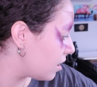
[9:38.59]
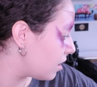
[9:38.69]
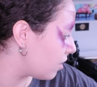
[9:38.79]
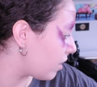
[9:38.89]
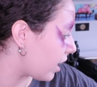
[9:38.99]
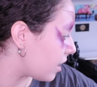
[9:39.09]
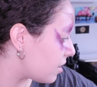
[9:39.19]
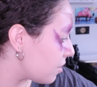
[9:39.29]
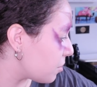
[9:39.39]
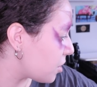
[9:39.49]
Okay,
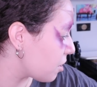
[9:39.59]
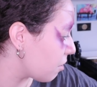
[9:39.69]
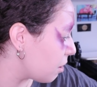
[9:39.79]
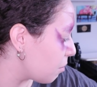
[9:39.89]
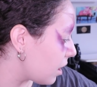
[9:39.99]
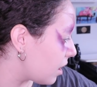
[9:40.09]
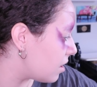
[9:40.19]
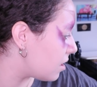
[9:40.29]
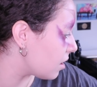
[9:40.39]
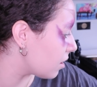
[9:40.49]
so she's going in with the
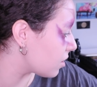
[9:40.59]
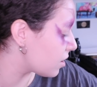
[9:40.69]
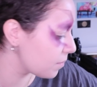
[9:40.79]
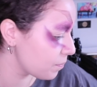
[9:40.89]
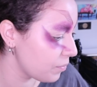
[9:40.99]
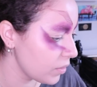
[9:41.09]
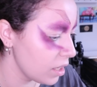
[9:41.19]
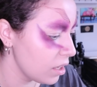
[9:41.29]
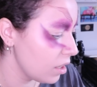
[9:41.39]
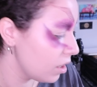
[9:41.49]
concealers
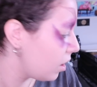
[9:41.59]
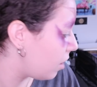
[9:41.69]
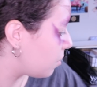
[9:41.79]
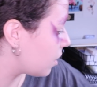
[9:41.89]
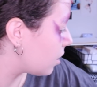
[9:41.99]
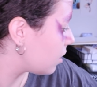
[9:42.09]
and we're gonna